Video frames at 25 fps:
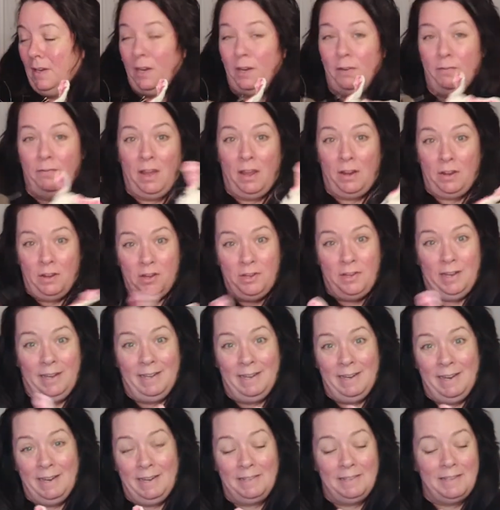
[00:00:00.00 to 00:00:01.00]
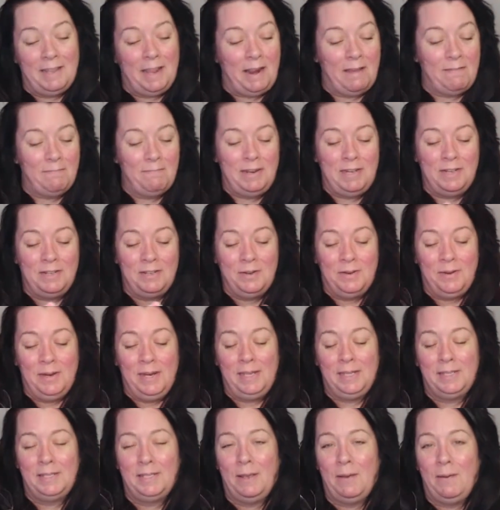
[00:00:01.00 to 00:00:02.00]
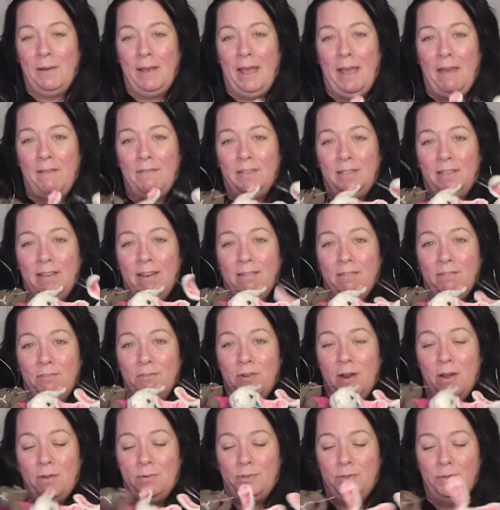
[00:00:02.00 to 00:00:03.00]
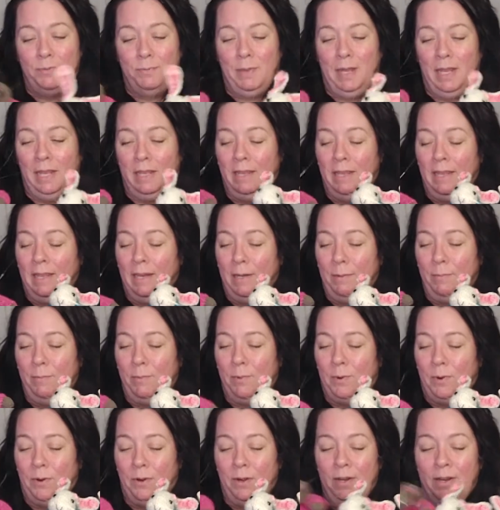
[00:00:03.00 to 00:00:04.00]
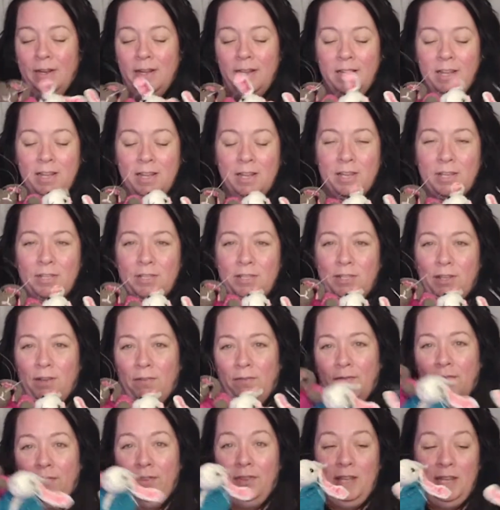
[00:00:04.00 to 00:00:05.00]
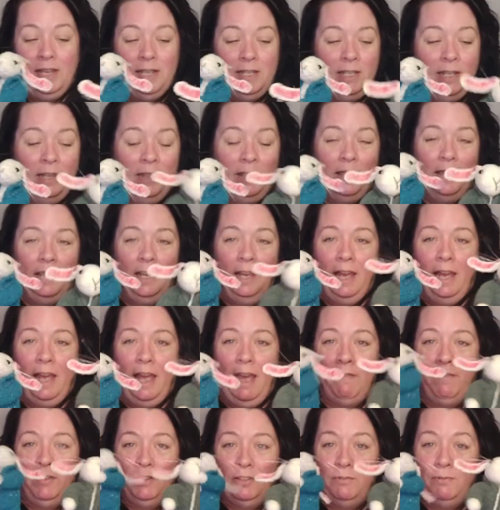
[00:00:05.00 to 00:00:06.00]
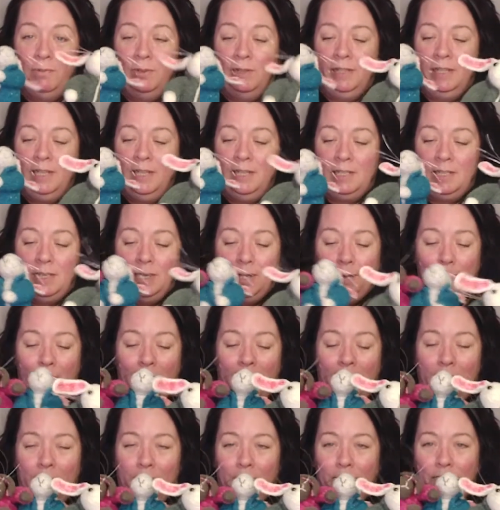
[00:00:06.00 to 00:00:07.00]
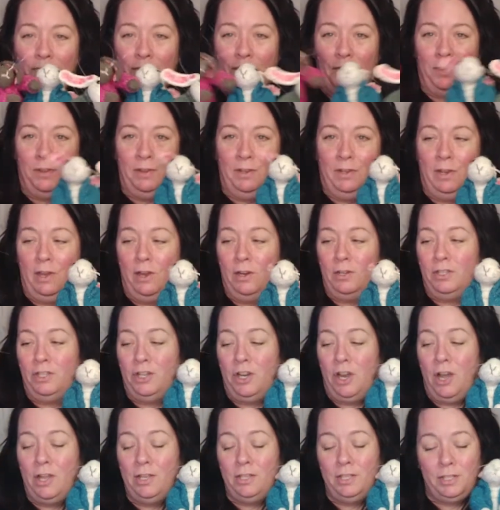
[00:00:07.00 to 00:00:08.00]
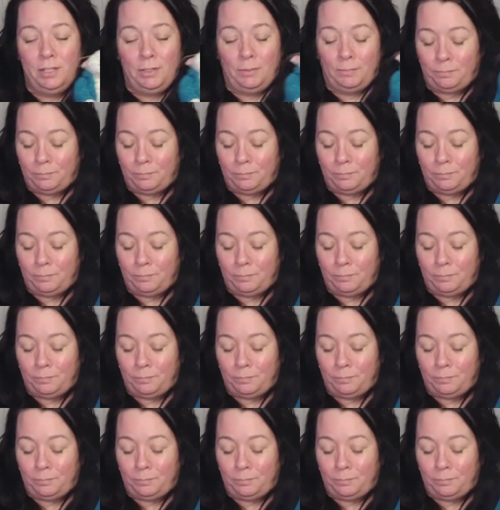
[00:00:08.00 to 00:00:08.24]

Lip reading: other knitting that I've been doing, so I haven't gotten around to making any more stuff for these, and I haven't released any patterns for the long johns.